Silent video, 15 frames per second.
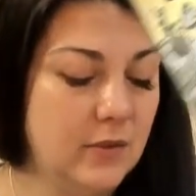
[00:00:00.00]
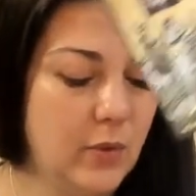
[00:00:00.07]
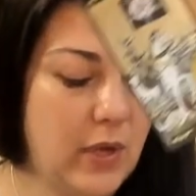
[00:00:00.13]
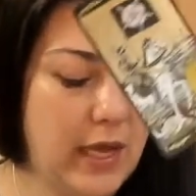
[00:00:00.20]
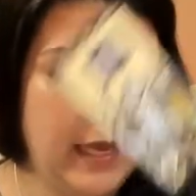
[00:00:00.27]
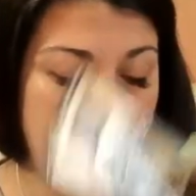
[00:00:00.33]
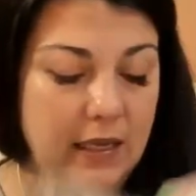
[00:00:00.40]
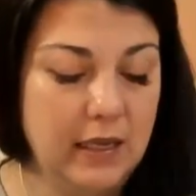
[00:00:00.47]

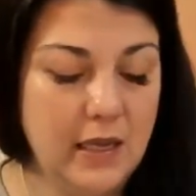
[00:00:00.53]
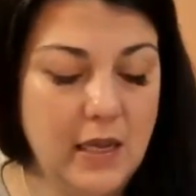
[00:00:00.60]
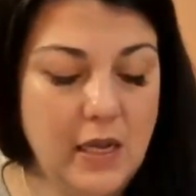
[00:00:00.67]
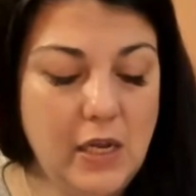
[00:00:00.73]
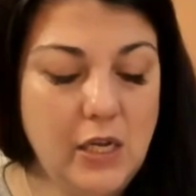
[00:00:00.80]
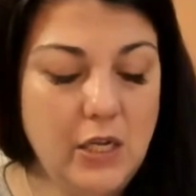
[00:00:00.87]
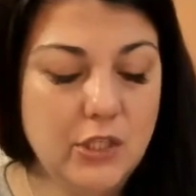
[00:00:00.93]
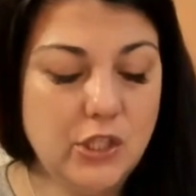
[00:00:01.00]
okay?
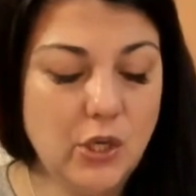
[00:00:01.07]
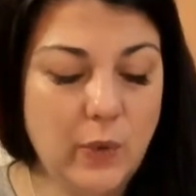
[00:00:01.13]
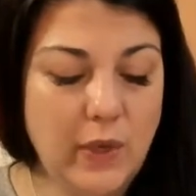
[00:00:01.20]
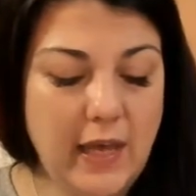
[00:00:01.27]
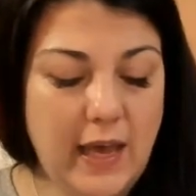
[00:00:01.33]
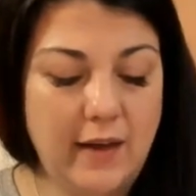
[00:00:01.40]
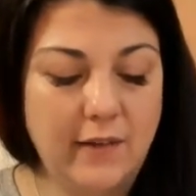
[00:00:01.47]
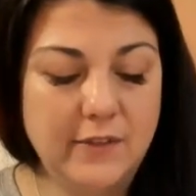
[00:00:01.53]
So we
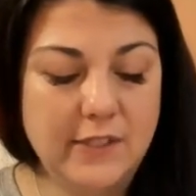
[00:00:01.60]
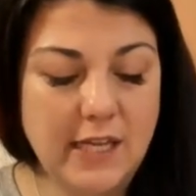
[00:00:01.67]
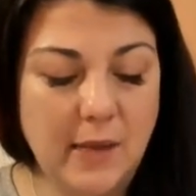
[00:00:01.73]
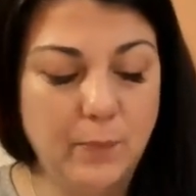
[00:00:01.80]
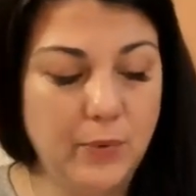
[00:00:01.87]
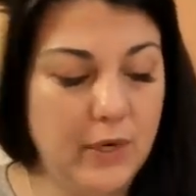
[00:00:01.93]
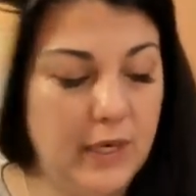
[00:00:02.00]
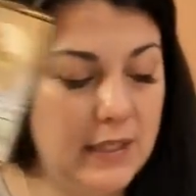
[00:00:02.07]
have
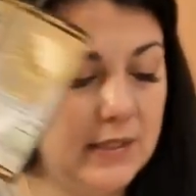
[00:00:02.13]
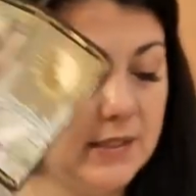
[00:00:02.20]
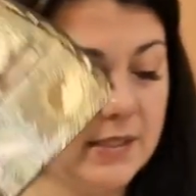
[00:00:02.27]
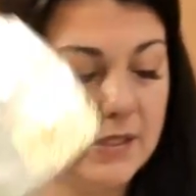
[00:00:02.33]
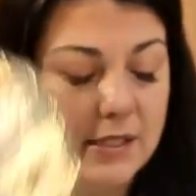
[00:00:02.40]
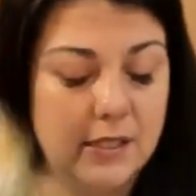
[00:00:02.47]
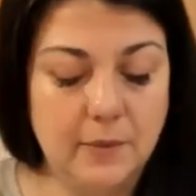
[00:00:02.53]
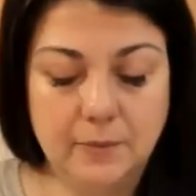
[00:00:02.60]

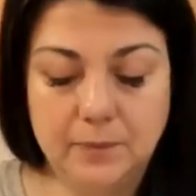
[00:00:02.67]
Temperance.